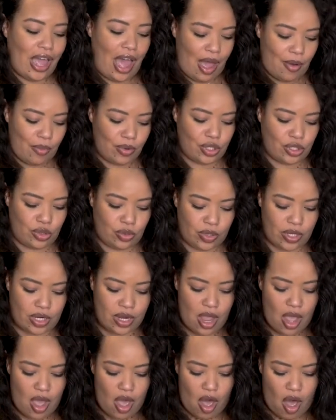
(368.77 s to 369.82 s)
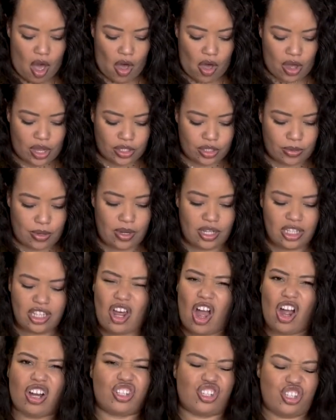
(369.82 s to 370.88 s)
I would do it on
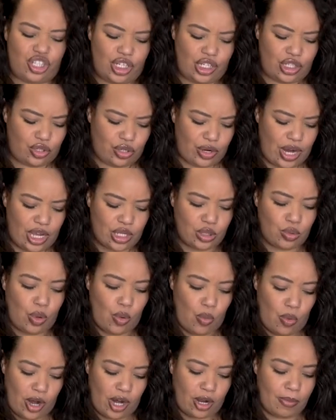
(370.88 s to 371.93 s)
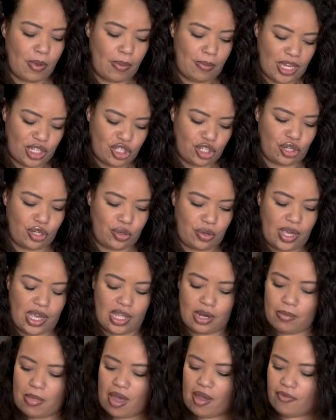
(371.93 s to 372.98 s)
large sheet trays will work, but make sure you heat
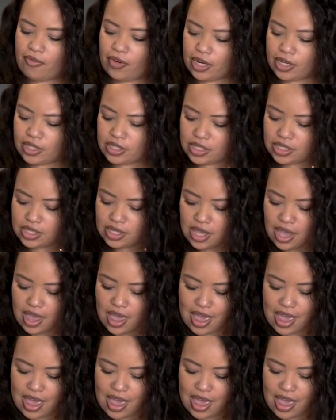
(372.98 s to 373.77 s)
them up first.